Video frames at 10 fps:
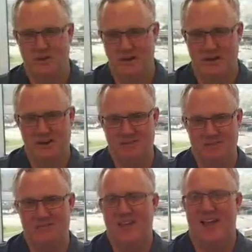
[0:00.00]
there,
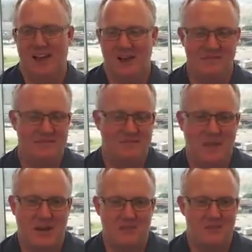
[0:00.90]
and
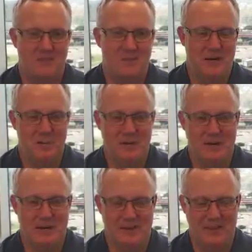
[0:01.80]
I've been up and
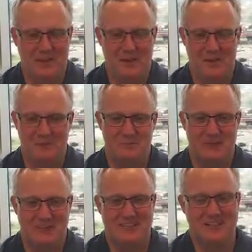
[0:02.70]
down that coast
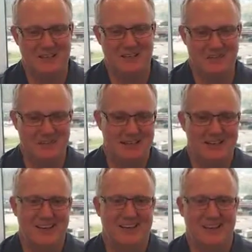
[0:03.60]
many a time,
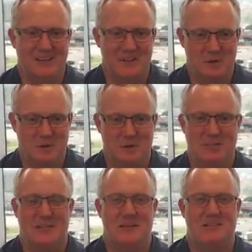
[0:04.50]
and Seal Beach
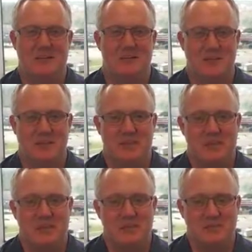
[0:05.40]
is definitely one of the
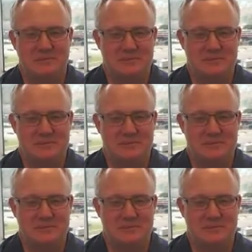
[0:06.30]
stops.